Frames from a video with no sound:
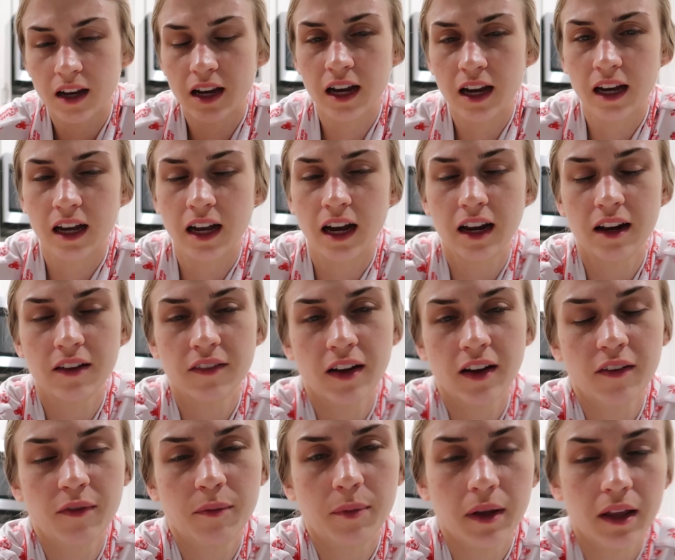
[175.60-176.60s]
I kind of
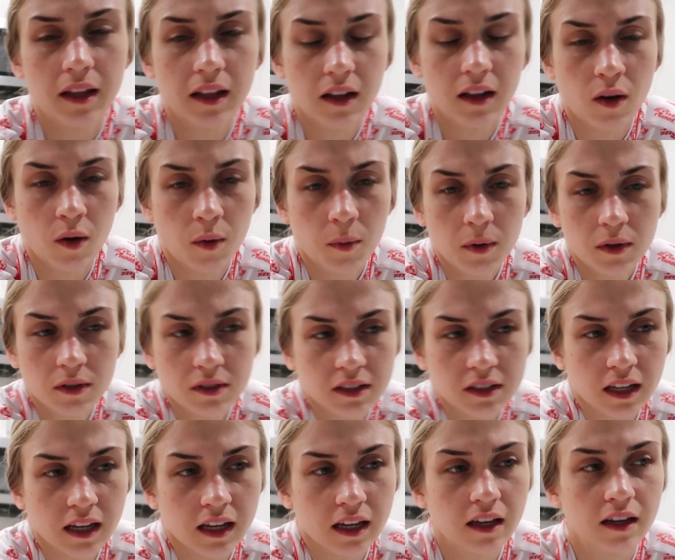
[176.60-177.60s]
have been
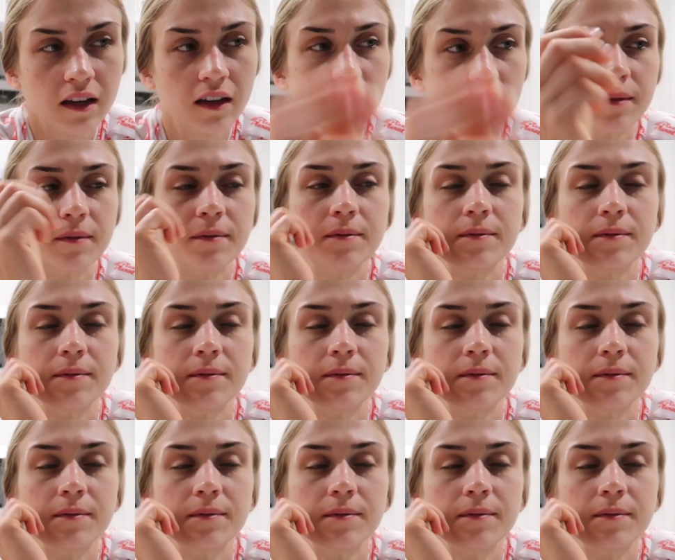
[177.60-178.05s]
almost like